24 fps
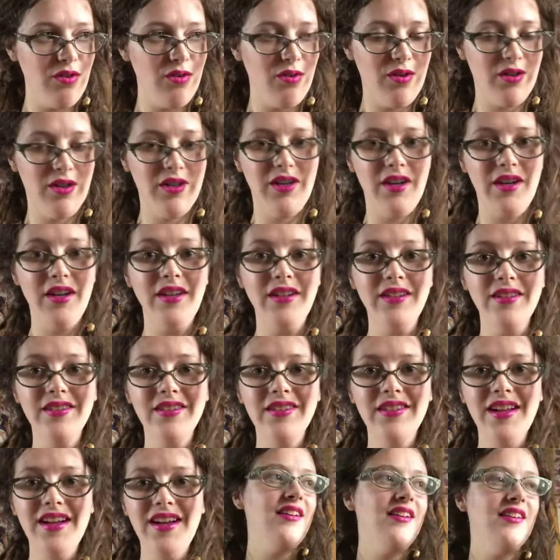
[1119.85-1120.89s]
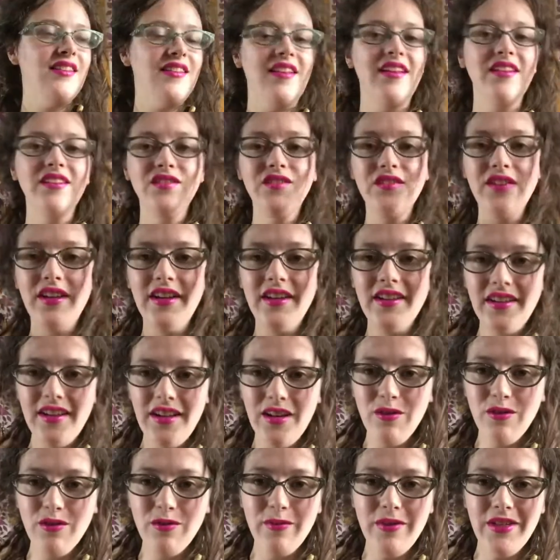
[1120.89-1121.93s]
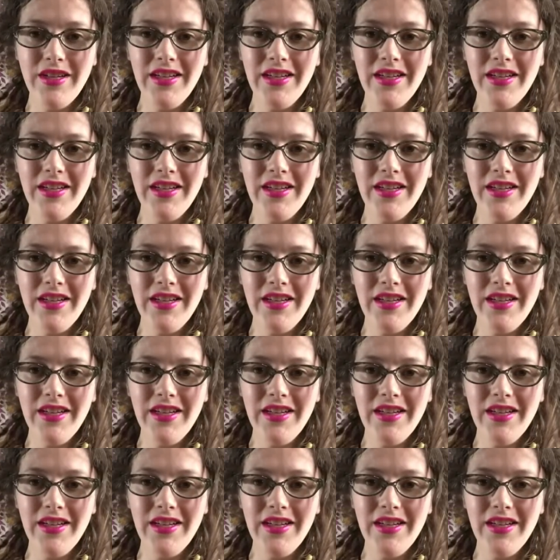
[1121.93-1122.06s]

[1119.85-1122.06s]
organized. Thanks for hanging out with me